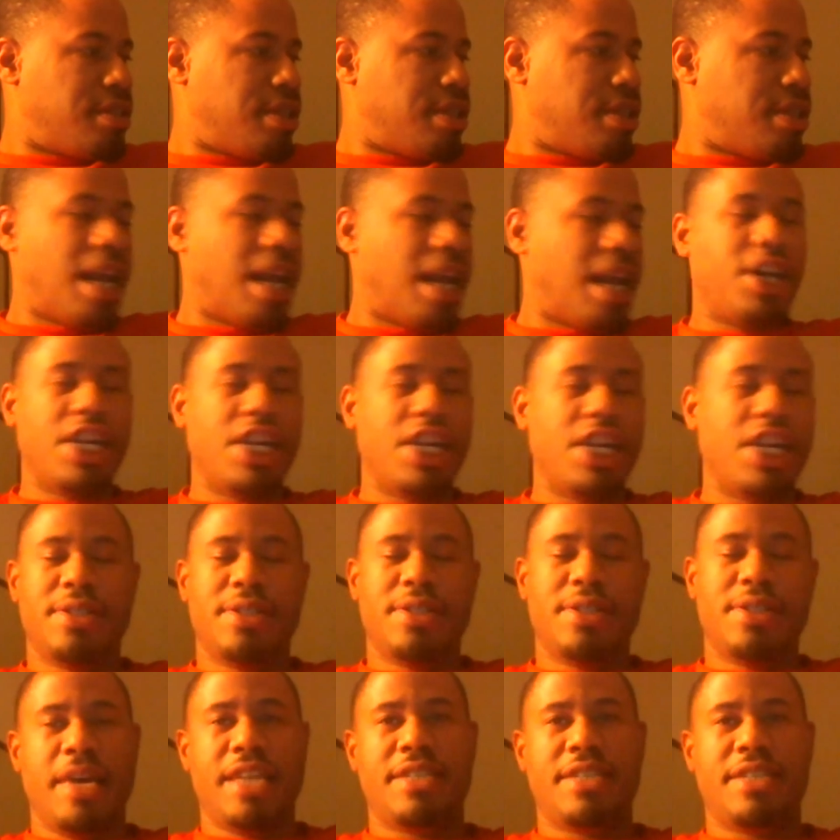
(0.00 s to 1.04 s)
I mean, I could use
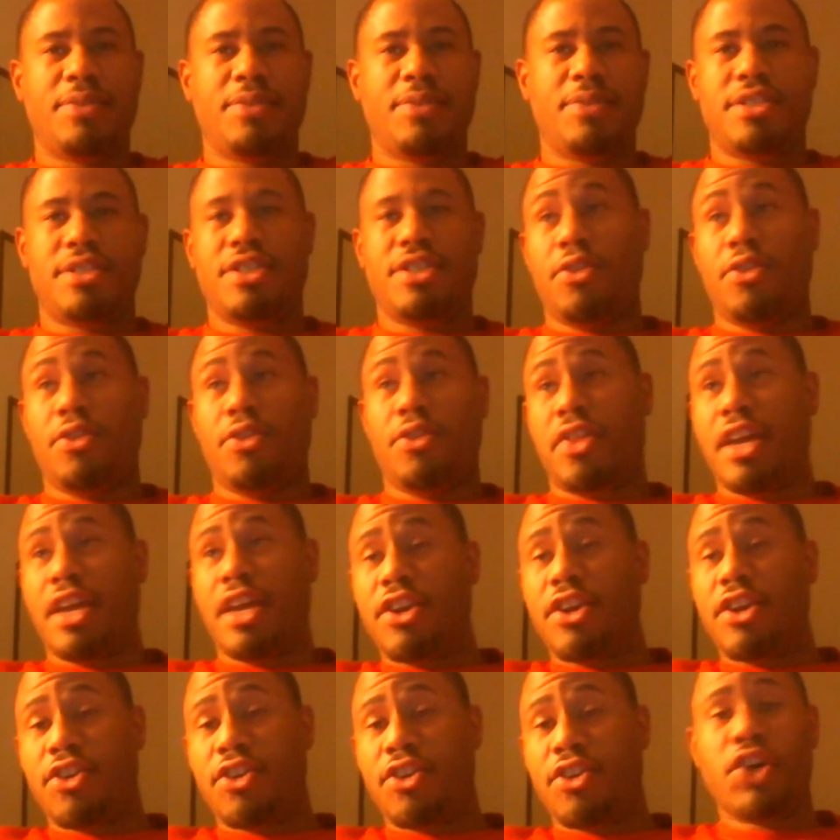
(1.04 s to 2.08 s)
the basic ones, you know,
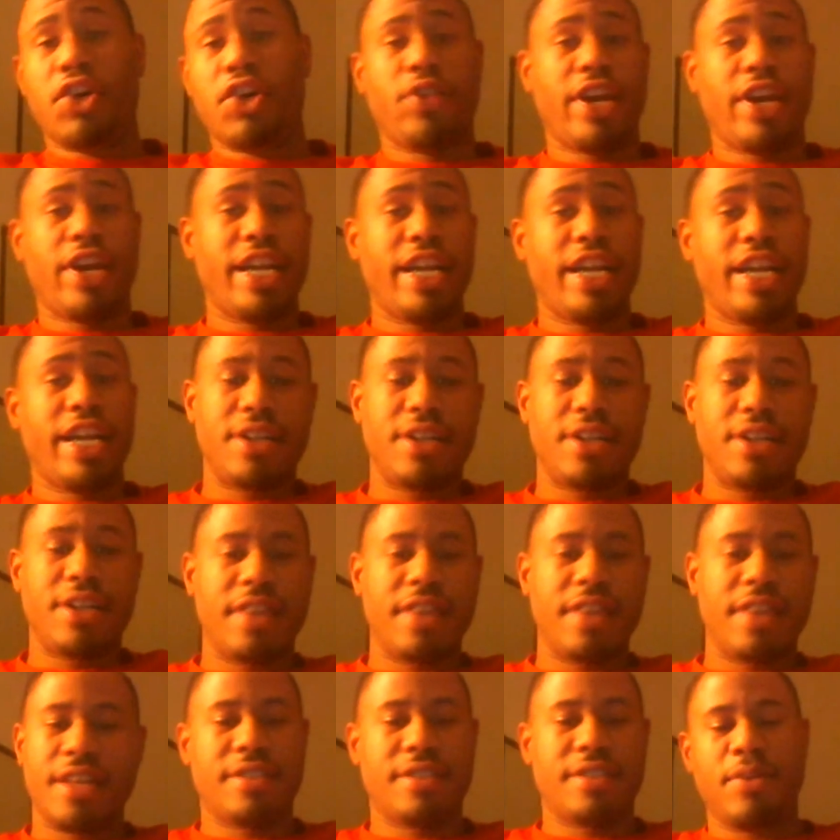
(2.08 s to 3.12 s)
Think and Grow Rich and all
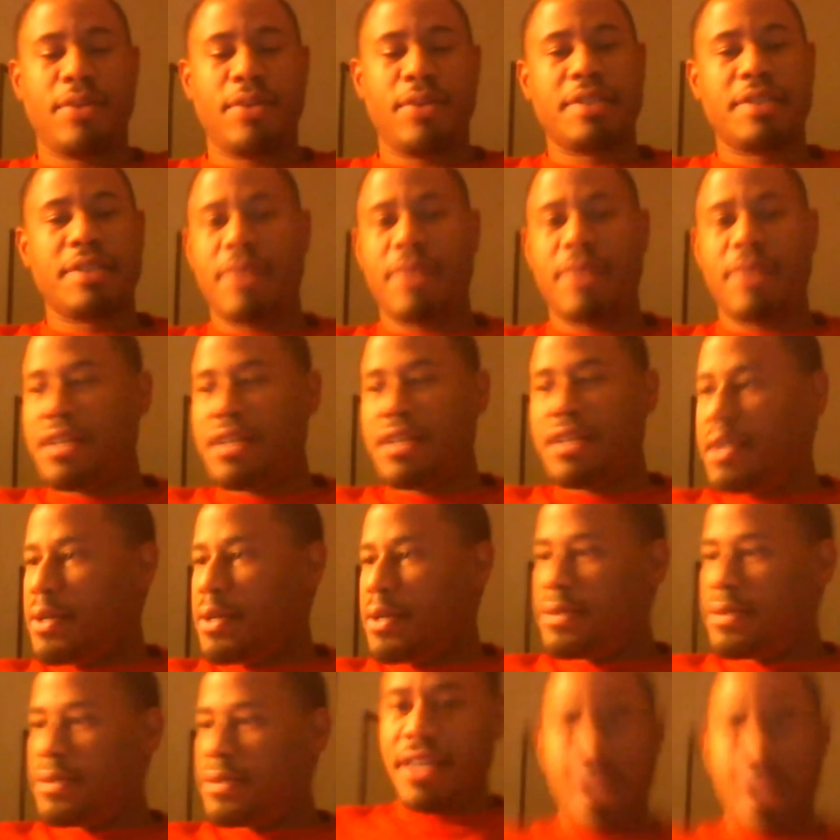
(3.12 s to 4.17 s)
that. It wasn't one of
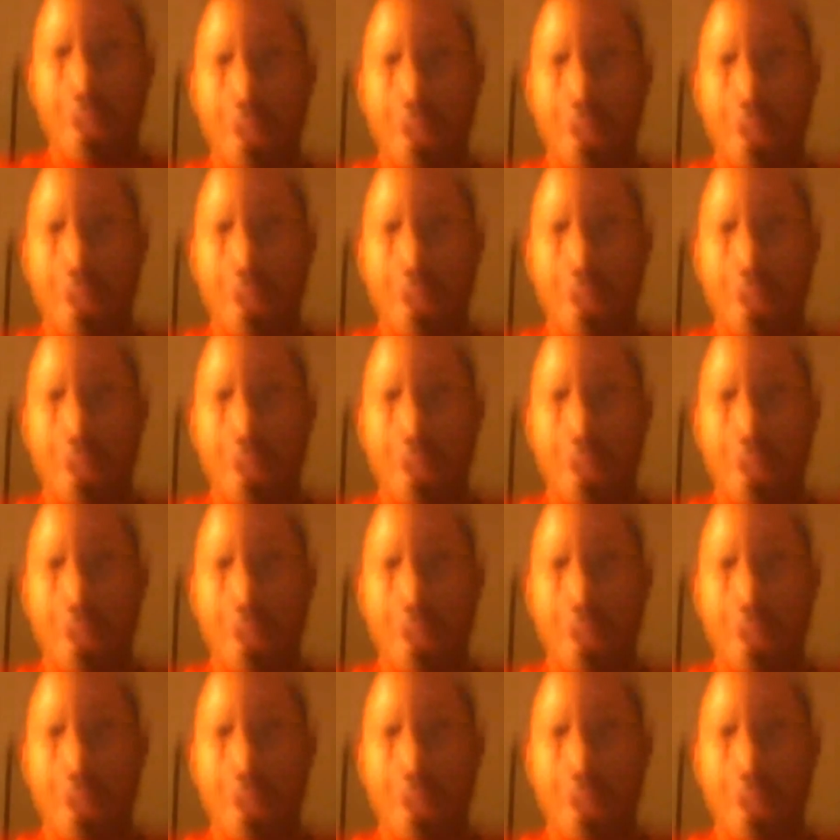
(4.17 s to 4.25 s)
those.